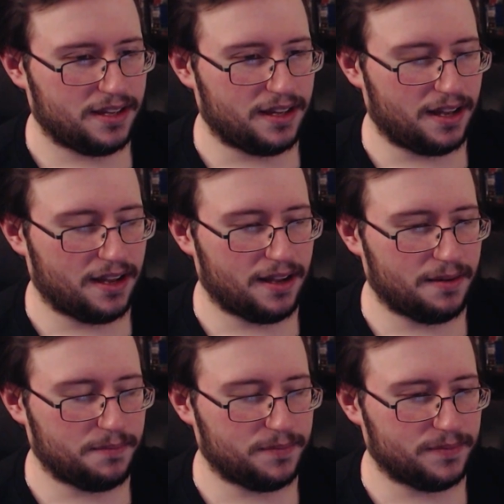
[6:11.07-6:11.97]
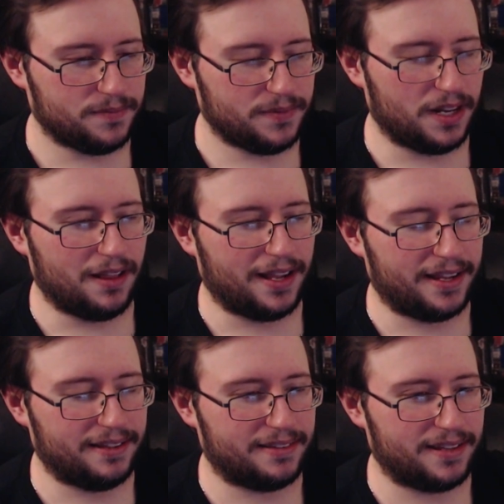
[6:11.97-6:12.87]
Um, you know, like
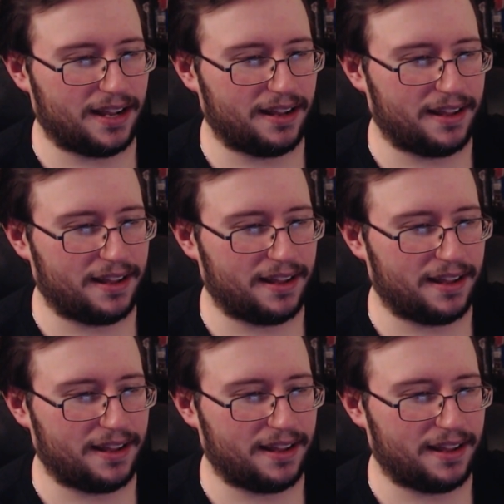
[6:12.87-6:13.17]
it's not,